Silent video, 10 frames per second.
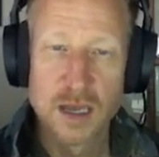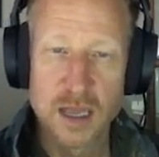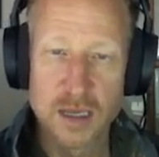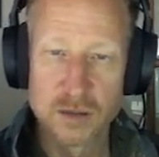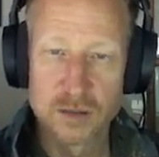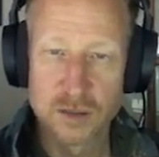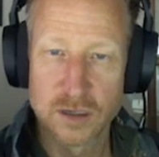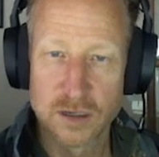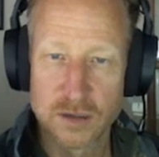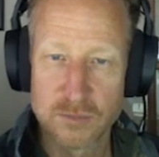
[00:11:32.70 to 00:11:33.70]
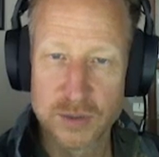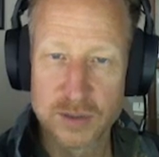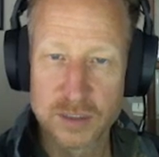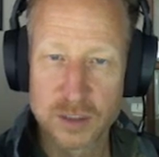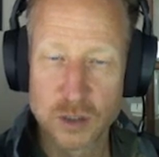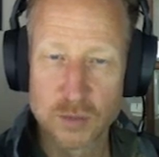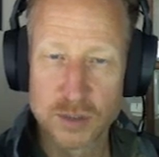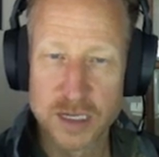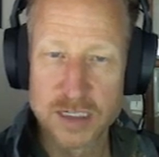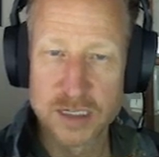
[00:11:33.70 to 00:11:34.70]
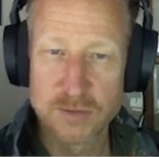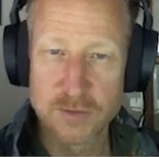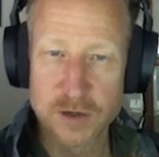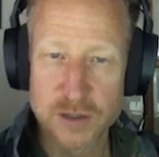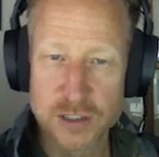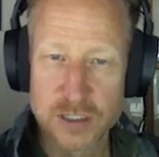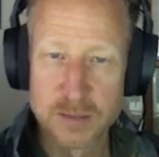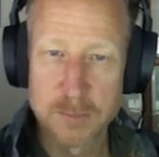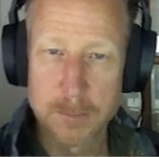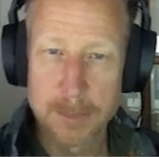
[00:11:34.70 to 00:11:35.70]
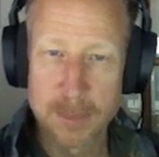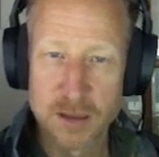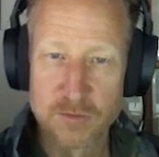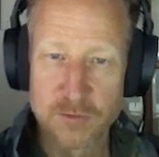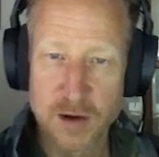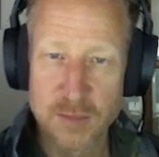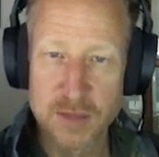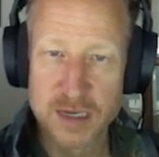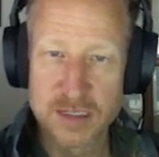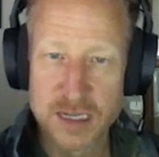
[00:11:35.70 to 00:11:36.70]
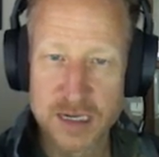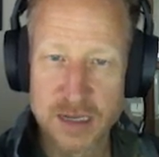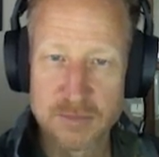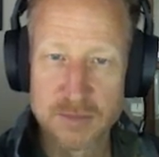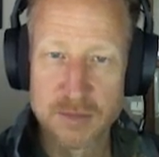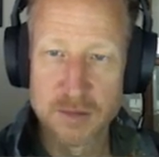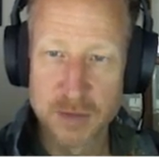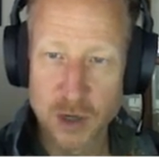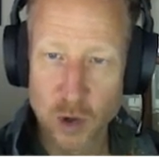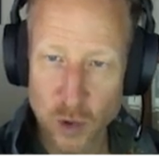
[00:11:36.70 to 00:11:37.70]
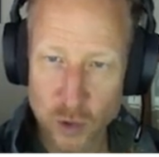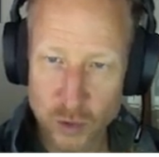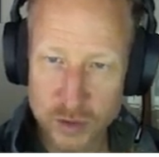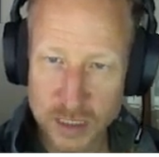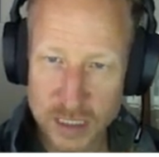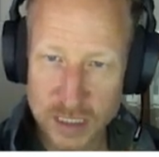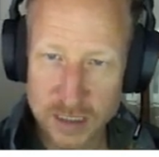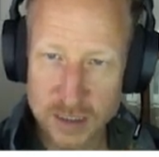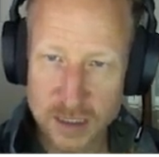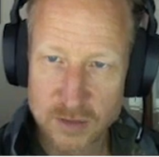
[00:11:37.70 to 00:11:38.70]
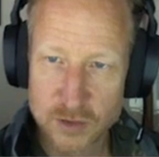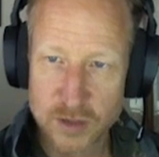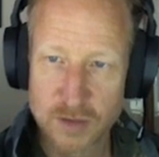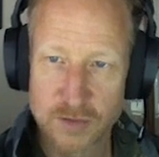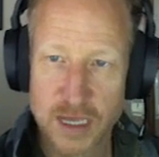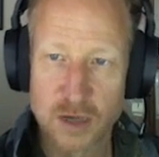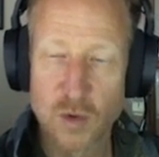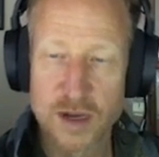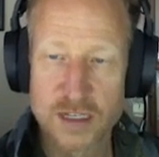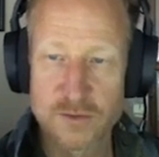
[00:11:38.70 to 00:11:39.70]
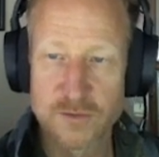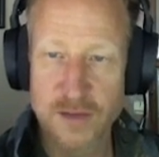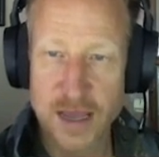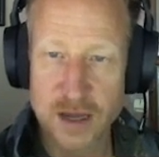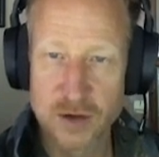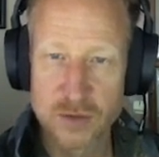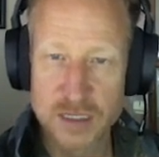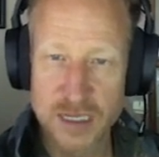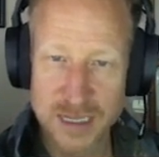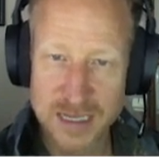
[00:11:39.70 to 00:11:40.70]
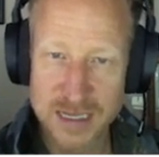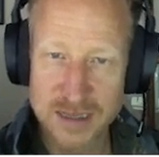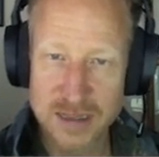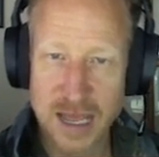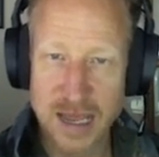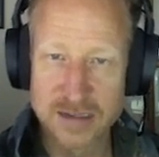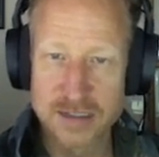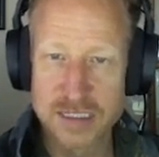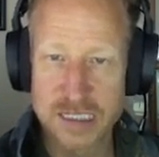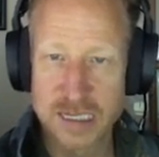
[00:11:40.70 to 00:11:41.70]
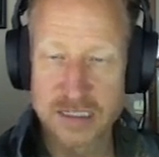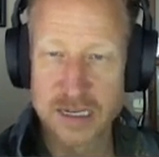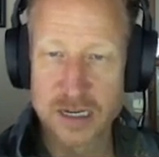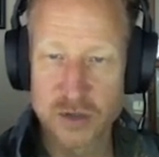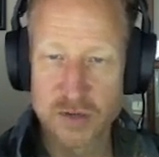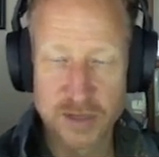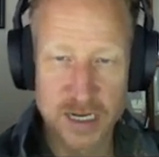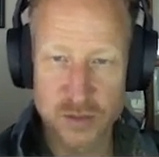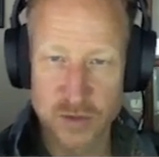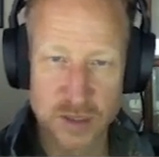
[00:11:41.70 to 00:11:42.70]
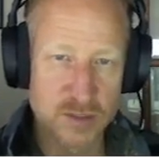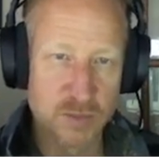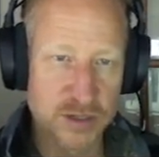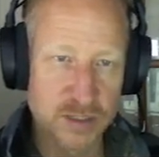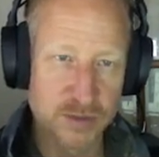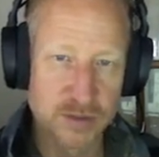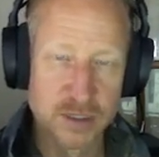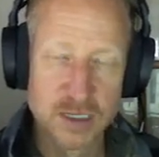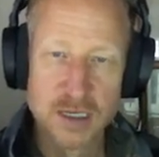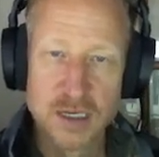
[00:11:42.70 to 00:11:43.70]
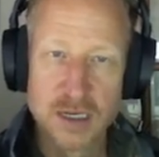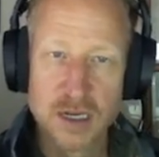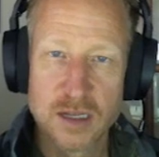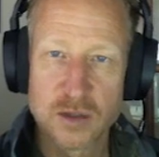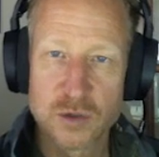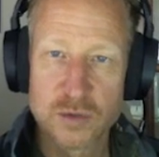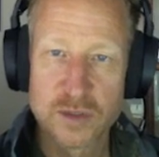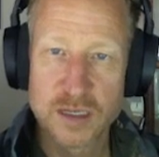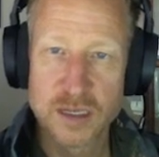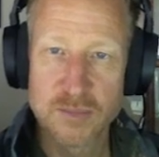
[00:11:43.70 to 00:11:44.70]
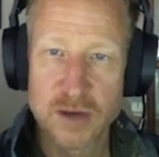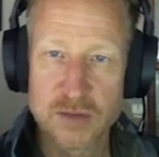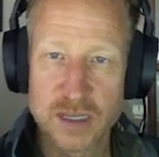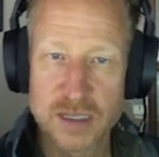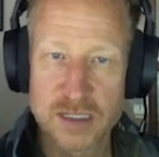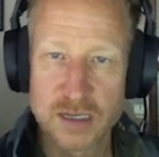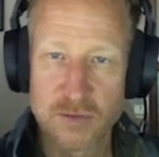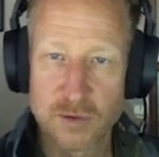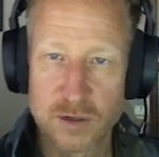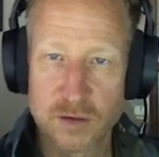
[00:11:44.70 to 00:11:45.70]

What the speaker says: It'll put the global ID first from that data, but only if tree flag 1 is found in that select any tree flags where there's multiple. The cool thing about this, if